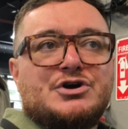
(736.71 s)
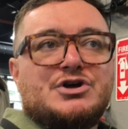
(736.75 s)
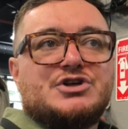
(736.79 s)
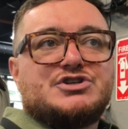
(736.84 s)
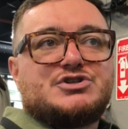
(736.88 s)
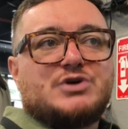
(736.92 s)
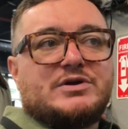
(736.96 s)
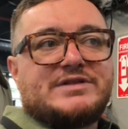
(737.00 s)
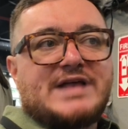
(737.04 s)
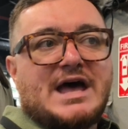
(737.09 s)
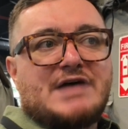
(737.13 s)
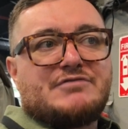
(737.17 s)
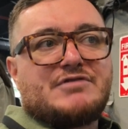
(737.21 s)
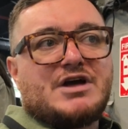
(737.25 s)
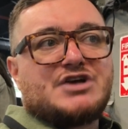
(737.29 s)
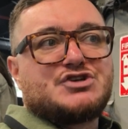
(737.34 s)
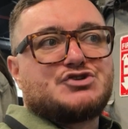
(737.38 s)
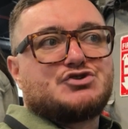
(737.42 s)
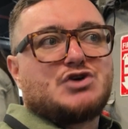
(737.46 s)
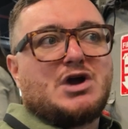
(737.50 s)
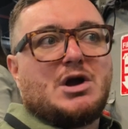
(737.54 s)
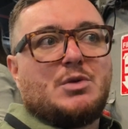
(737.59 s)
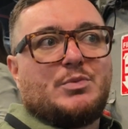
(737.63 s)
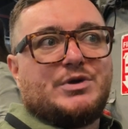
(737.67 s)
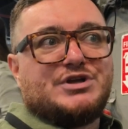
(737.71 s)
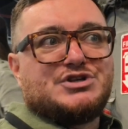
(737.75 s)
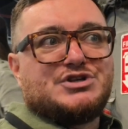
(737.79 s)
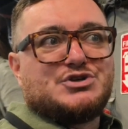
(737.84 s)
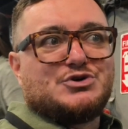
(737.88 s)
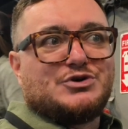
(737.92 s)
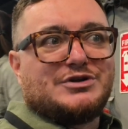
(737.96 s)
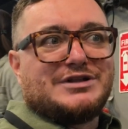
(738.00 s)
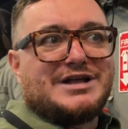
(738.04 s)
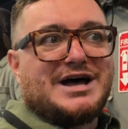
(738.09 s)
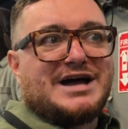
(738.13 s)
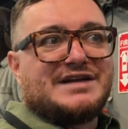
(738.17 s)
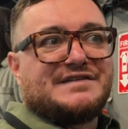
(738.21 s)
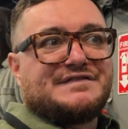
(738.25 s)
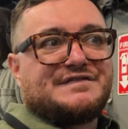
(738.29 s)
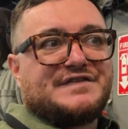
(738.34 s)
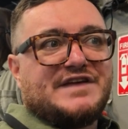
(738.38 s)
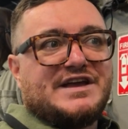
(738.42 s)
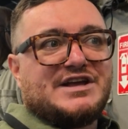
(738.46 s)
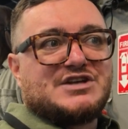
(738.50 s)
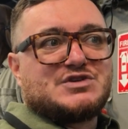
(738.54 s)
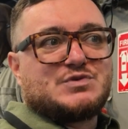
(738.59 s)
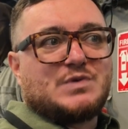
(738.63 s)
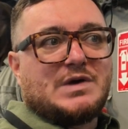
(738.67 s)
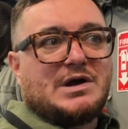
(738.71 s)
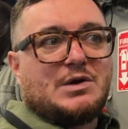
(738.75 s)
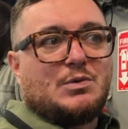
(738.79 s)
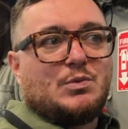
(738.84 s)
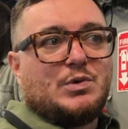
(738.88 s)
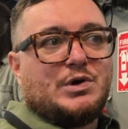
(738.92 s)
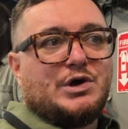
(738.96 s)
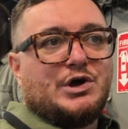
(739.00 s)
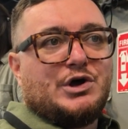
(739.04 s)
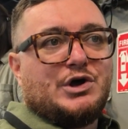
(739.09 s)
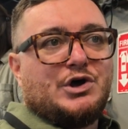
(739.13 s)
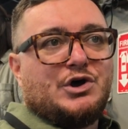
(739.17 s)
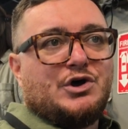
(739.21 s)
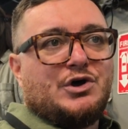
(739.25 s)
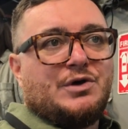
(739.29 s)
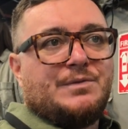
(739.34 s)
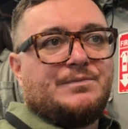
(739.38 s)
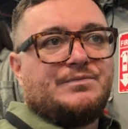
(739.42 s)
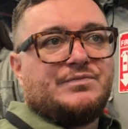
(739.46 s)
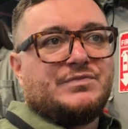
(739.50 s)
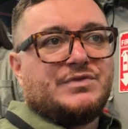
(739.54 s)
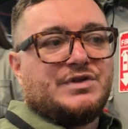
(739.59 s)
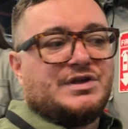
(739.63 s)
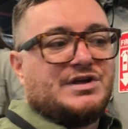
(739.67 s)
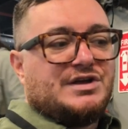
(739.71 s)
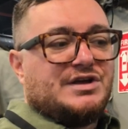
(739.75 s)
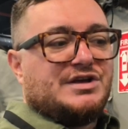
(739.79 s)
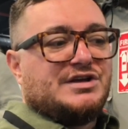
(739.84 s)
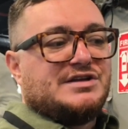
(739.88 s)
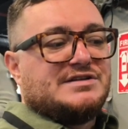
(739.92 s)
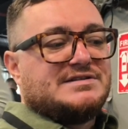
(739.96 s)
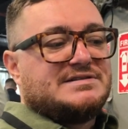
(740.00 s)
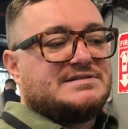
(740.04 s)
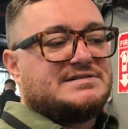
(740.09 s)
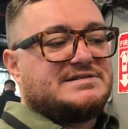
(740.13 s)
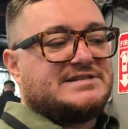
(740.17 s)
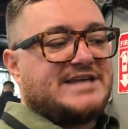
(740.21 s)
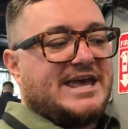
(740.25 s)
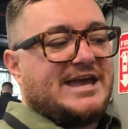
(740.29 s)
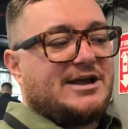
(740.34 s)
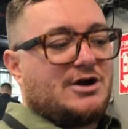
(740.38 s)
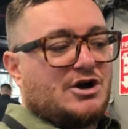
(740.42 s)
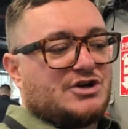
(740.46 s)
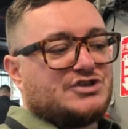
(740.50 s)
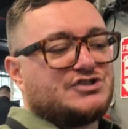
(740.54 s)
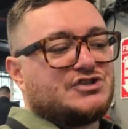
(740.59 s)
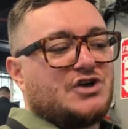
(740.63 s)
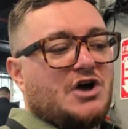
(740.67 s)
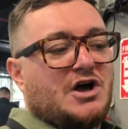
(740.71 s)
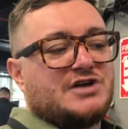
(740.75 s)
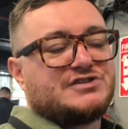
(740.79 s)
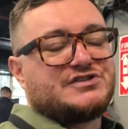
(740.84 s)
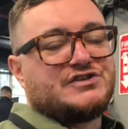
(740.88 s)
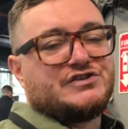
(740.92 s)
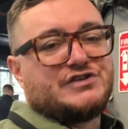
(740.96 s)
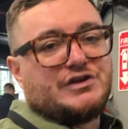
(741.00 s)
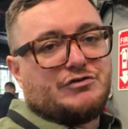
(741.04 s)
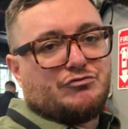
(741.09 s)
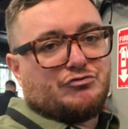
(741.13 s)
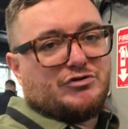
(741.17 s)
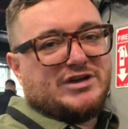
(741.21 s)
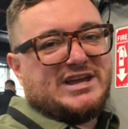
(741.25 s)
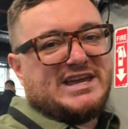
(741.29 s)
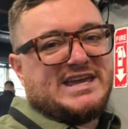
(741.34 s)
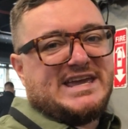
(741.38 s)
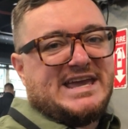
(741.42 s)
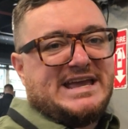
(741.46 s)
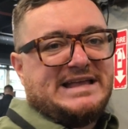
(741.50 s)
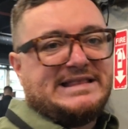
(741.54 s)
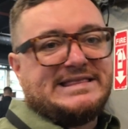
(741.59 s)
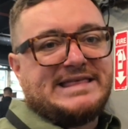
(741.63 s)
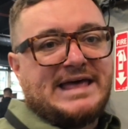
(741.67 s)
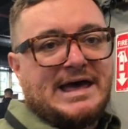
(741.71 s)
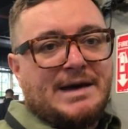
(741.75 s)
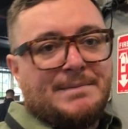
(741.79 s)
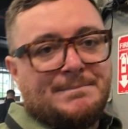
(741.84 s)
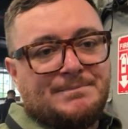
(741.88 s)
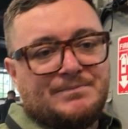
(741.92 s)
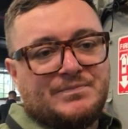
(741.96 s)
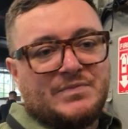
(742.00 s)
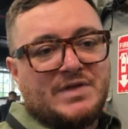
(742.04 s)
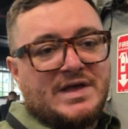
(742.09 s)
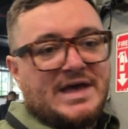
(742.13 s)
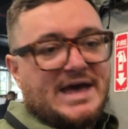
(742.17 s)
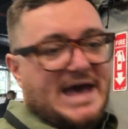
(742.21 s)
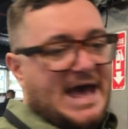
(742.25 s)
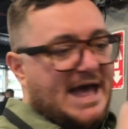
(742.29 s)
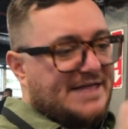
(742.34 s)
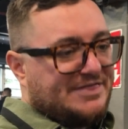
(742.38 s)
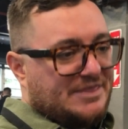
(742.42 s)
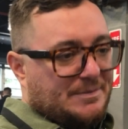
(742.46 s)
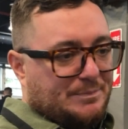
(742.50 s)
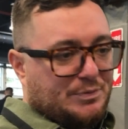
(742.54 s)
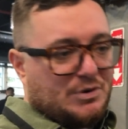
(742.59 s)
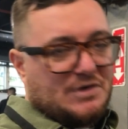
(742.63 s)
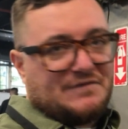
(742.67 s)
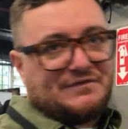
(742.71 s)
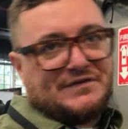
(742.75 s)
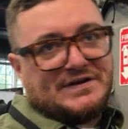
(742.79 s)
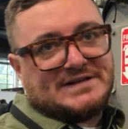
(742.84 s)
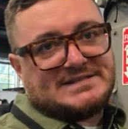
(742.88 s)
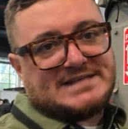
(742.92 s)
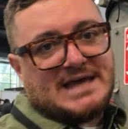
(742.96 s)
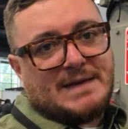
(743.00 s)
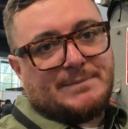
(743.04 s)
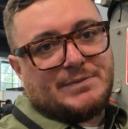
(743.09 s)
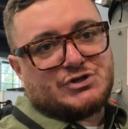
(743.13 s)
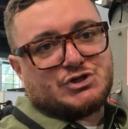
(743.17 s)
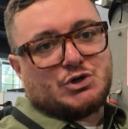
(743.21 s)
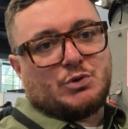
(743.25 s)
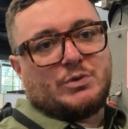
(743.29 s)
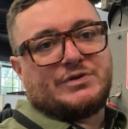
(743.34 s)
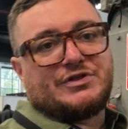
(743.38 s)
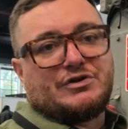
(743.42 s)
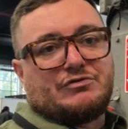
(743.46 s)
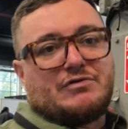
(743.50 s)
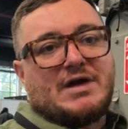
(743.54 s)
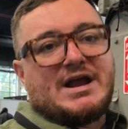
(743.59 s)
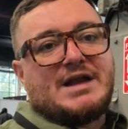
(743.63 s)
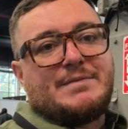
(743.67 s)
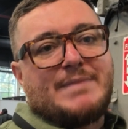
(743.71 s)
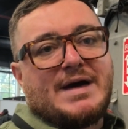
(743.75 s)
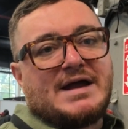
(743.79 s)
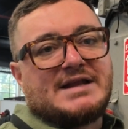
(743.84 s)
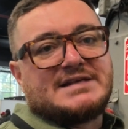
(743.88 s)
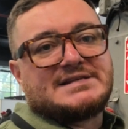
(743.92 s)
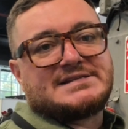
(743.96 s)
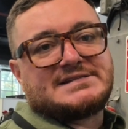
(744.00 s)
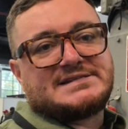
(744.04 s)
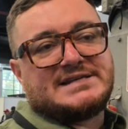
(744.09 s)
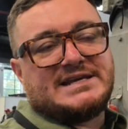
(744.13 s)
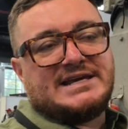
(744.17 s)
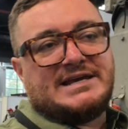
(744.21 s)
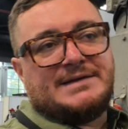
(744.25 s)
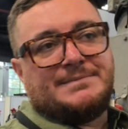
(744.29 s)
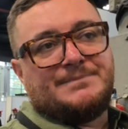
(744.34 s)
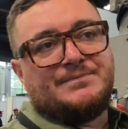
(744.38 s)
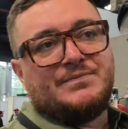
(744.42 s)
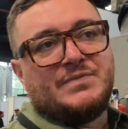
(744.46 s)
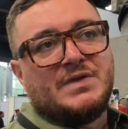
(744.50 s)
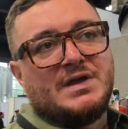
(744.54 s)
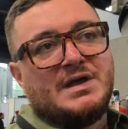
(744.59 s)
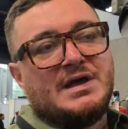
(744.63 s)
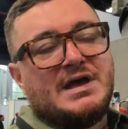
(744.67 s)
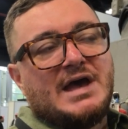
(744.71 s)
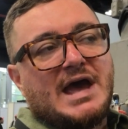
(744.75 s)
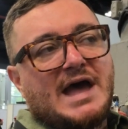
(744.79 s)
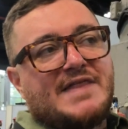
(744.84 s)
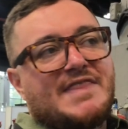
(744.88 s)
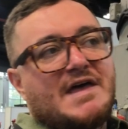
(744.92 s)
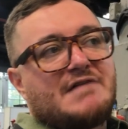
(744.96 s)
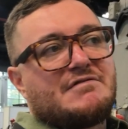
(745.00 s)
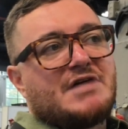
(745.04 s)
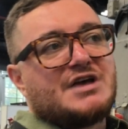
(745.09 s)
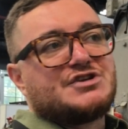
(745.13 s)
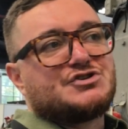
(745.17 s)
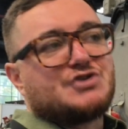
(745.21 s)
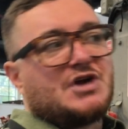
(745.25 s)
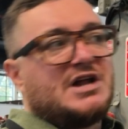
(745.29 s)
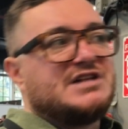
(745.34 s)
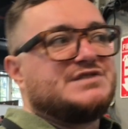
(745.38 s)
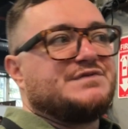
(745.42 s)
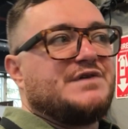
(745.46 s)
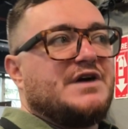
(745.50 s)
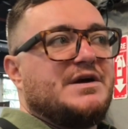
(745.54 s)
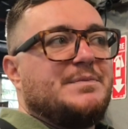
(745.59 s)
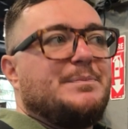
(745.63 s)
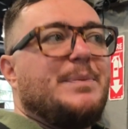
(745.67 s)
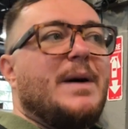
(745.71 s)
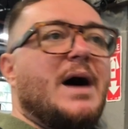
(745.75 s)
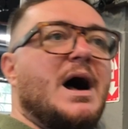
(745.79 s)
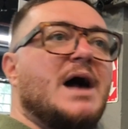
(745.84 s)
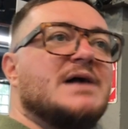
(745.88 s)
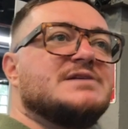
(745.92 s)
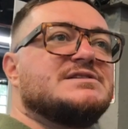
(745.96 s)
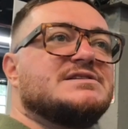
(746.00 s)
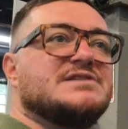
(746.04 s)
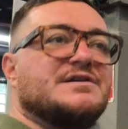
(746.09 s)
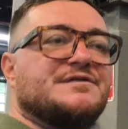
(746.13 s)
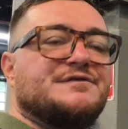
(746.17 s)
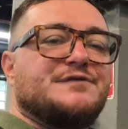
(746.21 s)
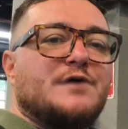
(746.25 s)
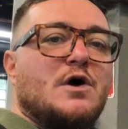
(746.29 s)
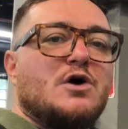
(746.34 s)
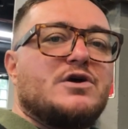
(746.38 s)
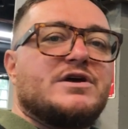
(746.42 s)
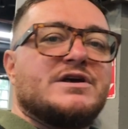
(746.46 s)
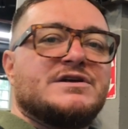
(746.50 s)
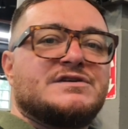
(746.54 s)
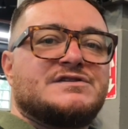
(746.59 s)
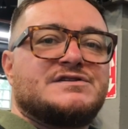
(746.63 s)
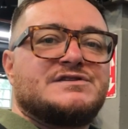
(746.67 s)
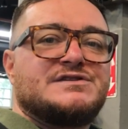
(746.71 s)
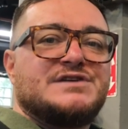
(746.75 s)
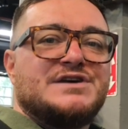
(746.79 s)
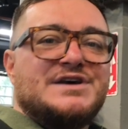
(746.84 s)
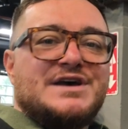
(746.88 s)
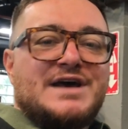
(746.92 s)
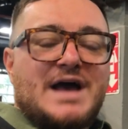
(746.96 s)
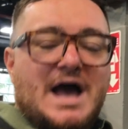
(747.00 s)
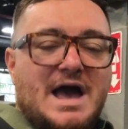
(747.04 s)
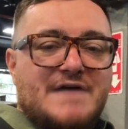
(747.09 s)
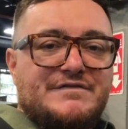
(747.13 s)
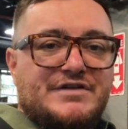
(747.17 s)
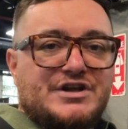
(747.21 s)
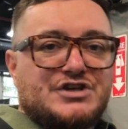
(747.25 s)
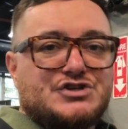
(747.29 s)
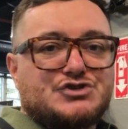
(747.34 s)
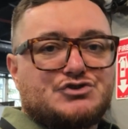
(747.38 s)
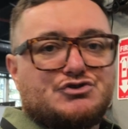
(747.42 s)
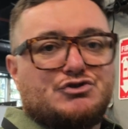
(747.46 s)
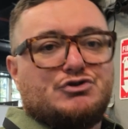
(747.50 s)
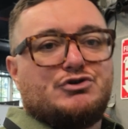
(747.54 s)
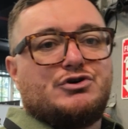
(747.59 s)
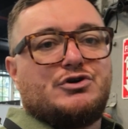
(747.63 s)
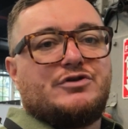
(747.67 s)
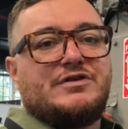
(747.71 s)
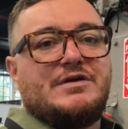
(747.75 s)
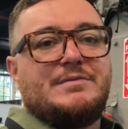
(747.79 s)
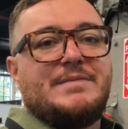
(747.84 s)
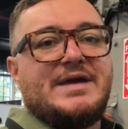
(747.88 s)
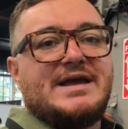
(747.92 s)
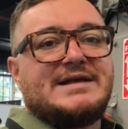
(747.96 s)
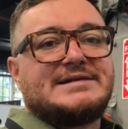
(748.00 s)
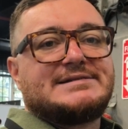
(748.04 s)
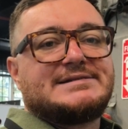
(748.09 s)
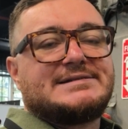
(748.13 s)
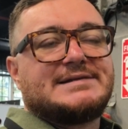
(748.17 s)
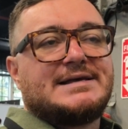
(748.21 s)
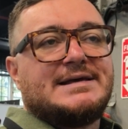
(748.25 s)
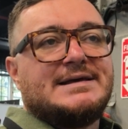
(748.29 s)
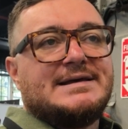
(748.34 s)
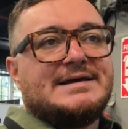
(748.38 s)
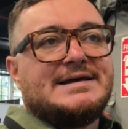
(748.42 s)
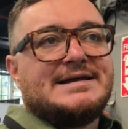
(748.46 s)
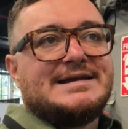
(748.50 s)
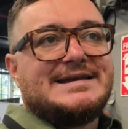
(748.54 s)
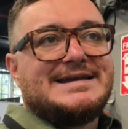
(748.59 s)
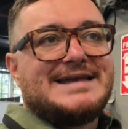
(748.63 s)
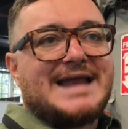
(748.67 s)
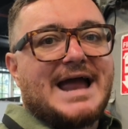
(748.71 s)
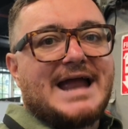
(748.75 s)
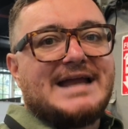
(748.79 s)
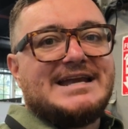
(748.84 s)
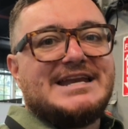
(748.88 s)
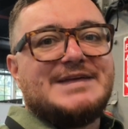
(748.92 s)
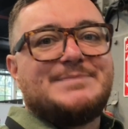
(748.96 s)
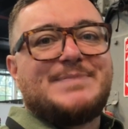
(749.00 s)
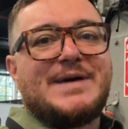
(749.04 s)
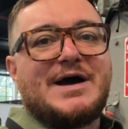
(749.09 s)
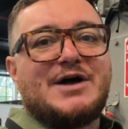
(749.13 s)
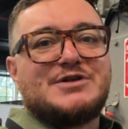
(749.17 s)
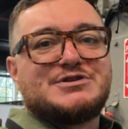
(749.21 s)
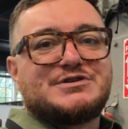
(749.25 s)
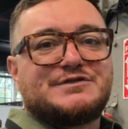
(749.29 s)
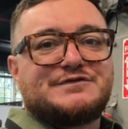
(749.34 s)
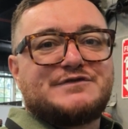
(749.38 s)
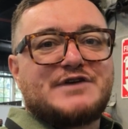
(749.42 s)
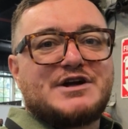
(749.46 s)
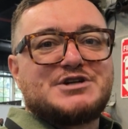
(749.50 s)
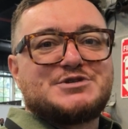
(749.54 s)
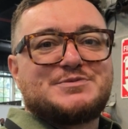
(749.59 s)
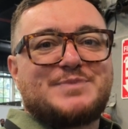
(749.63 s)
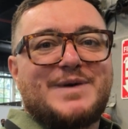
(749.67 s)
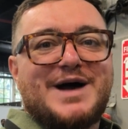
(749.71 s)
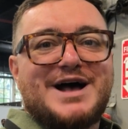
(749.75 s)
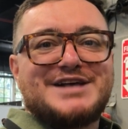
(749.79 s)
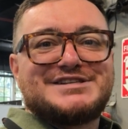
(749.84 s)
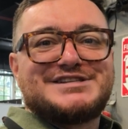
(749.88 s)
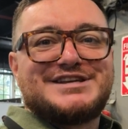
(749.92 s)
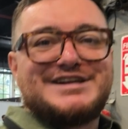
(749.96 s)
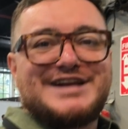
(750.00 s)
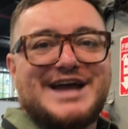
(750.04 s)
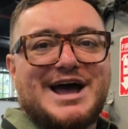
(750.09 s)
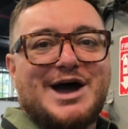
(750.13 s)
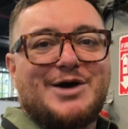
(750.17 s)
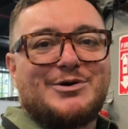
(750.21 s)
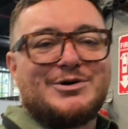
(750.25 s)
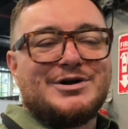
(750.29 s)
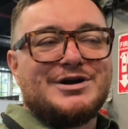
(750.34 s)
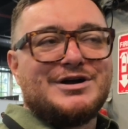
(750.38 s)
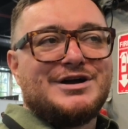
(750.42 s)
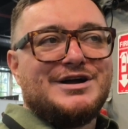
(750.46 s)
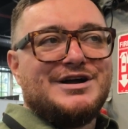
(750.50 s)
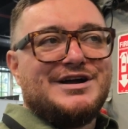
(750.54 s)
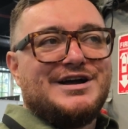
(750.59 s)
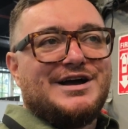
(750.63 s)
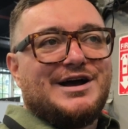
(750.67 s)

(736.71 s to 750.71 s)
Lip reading: So at that restaurant, we do a lot of things where we'll take our sauces and reheat them at the perfect temperature with the right amount of steam. And that restaurant's very pasta focused. I have an extruder that makes 90 pounds of fresh pasta an hour.